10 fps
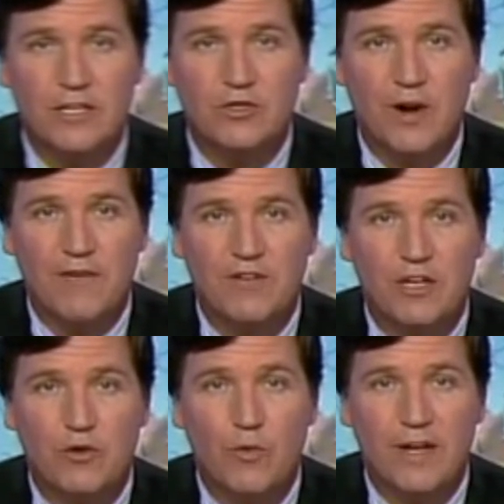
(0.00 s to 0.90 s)
is drafting
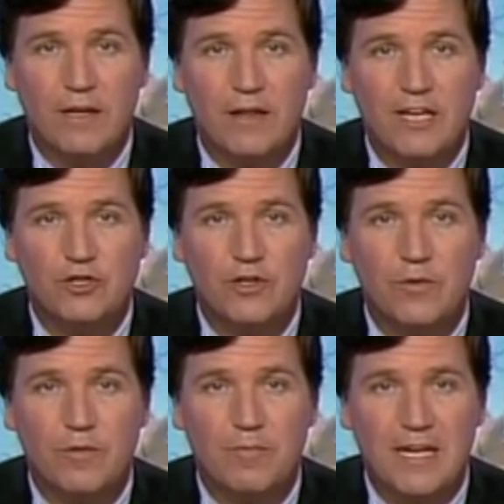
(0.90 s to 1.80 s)
a new regulation
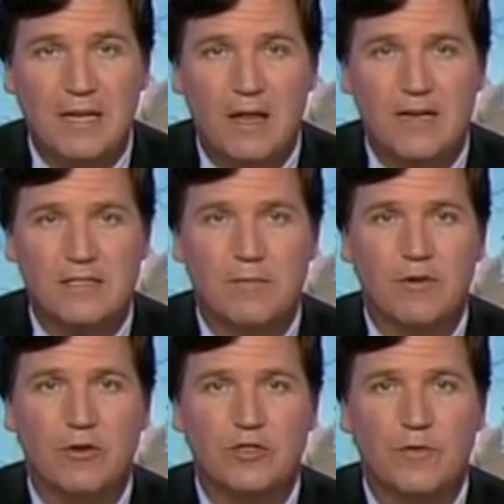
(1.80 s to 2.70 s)
that would penalize
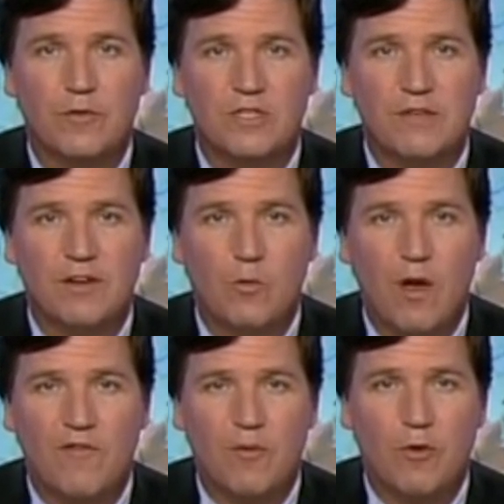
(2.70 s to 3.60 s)
immigrants for receiving
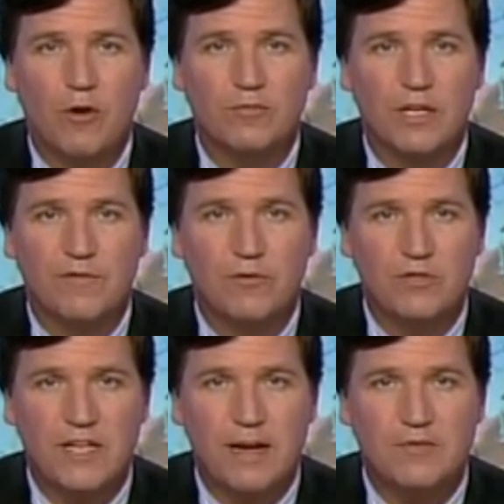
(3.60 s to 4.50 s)
welfare programs like
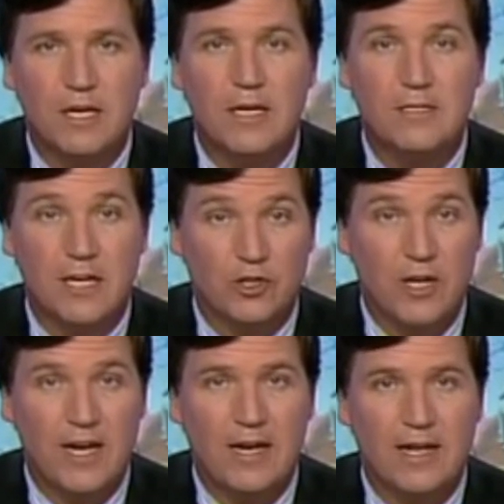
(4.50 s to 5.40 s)
food stamps,
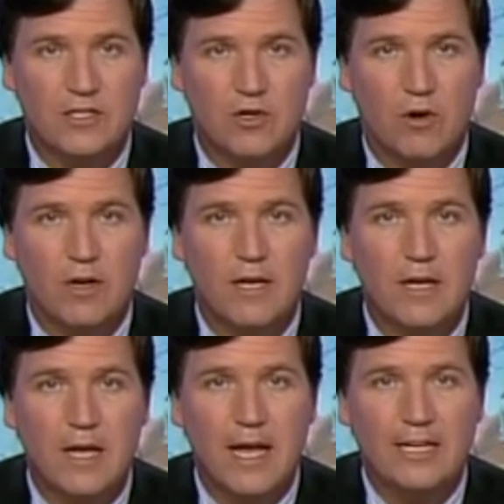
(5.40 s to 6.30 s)
Section 8, Head Start,
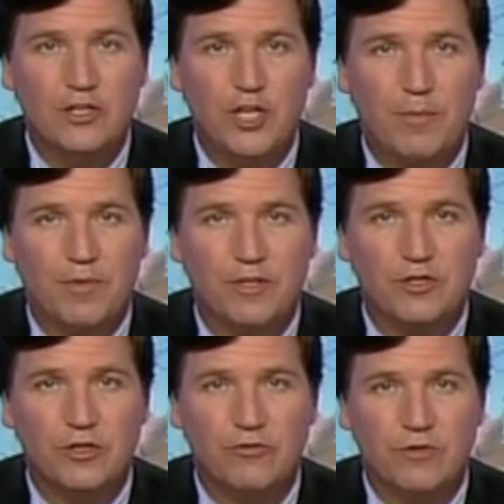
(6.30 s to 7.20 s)
and CHIP, the
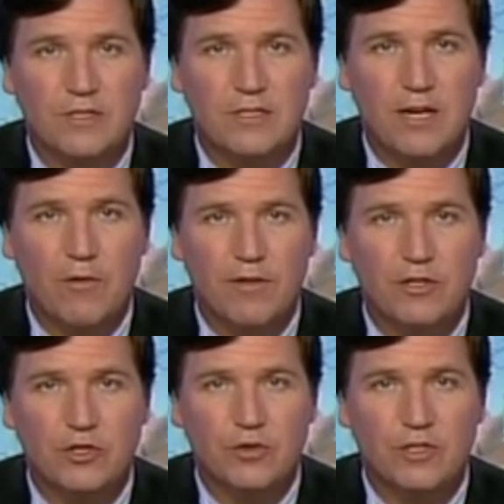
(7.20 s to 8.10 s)
Children's Health
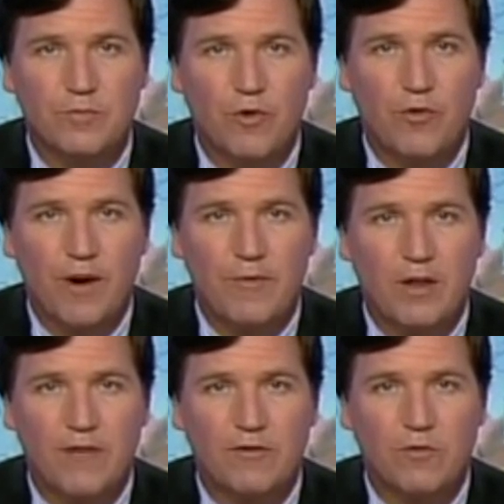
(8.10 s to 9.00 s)
Insurance Program. The
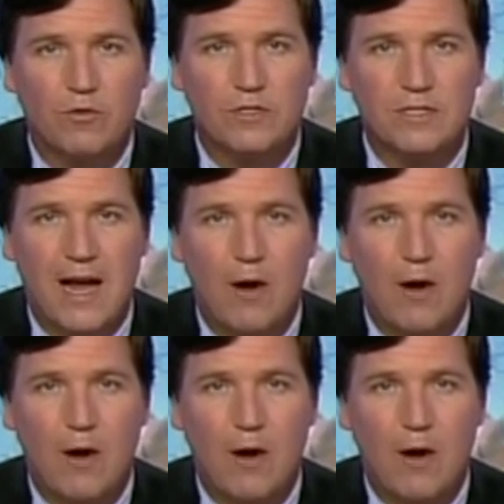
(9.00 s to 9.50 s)
left, of course, is